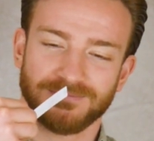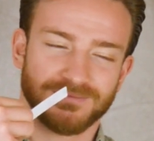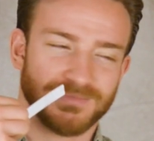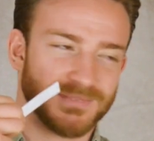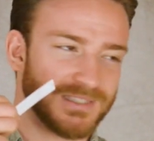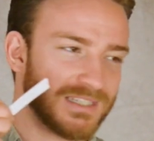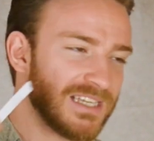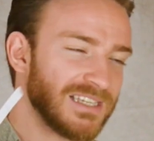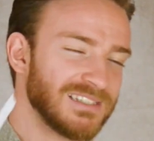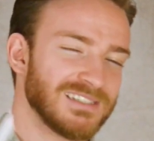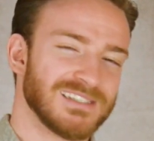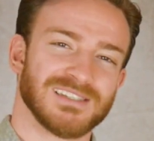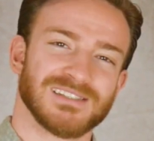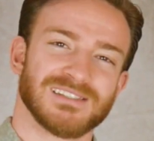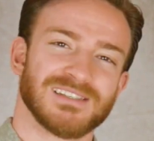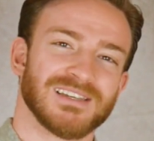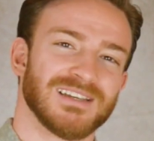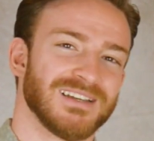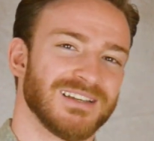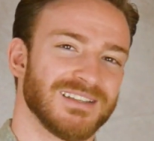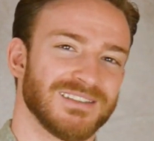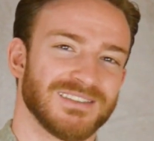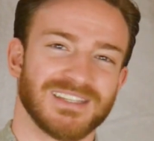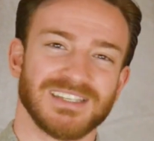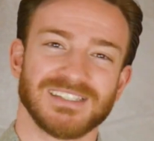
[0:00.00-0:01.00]
this
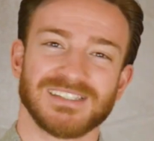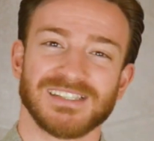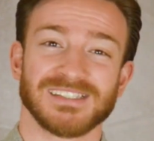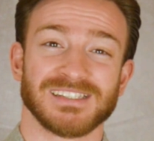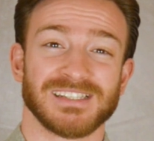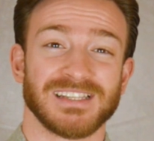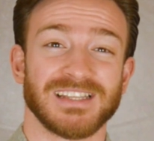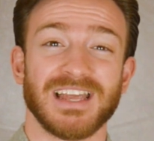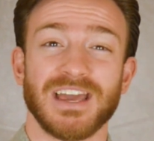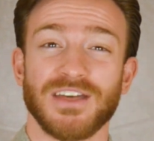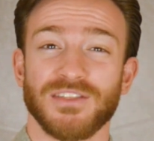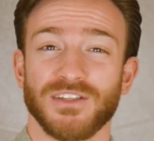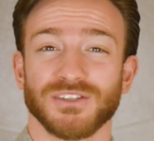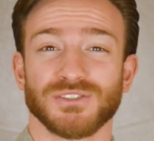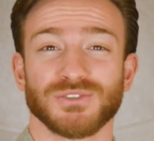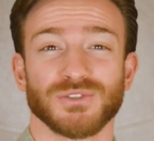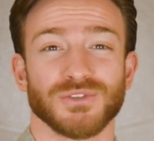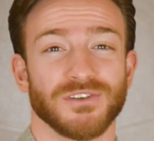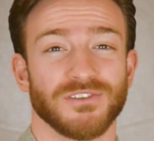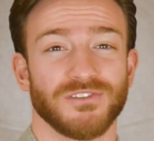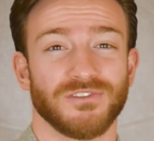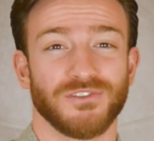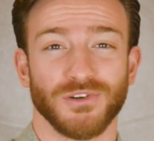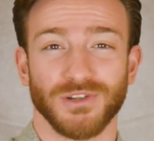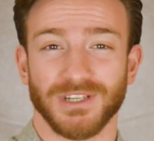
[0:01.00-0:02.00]
is leather to the
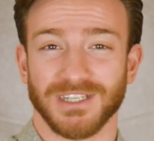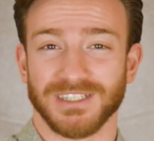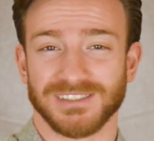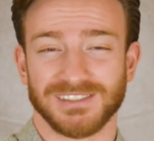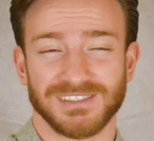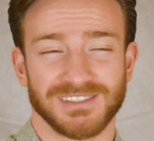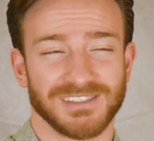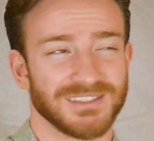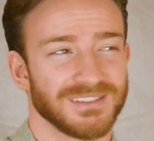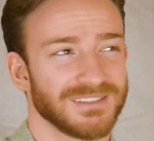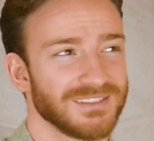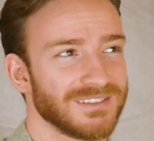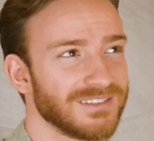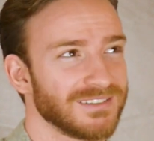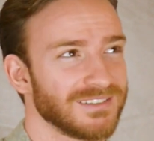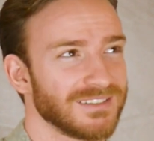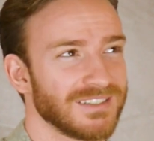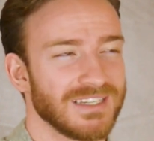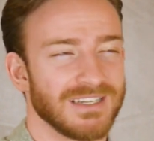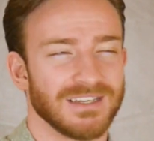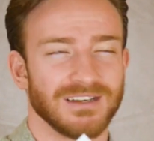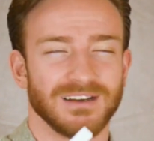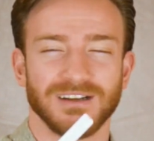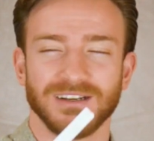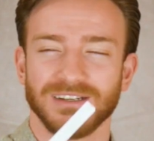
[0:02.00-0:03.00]
fullest.
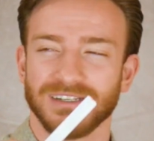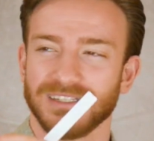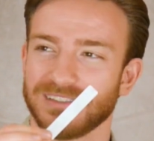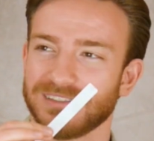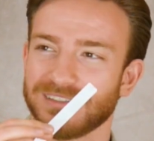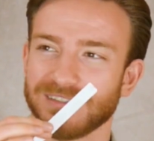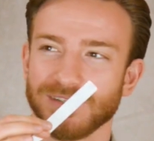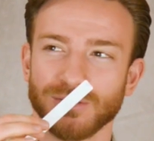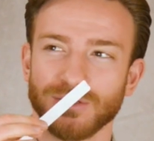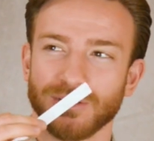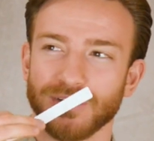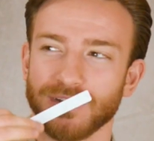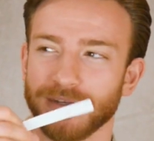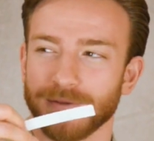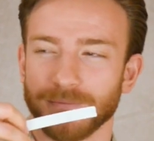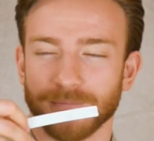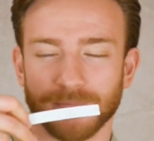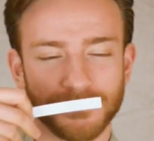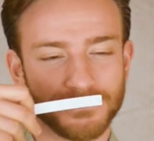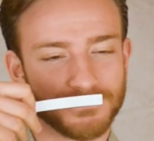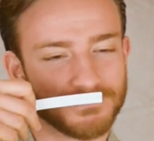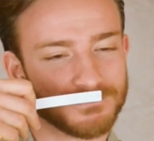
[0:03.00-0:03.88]
Yeah, it's so good.